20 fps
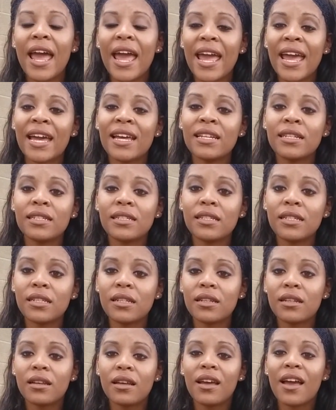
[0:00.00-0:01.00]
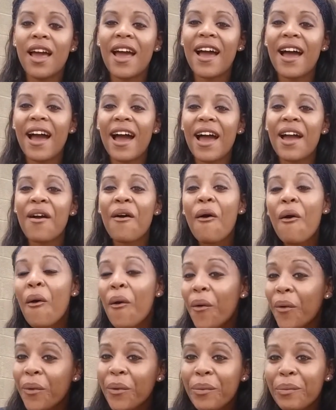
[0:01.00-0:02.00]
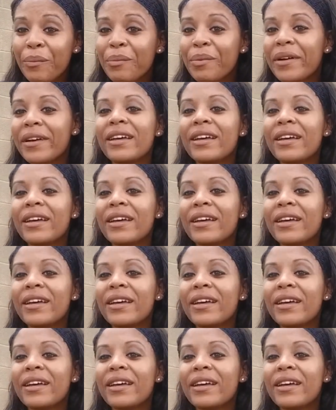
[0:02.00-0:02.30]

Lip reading: And I hope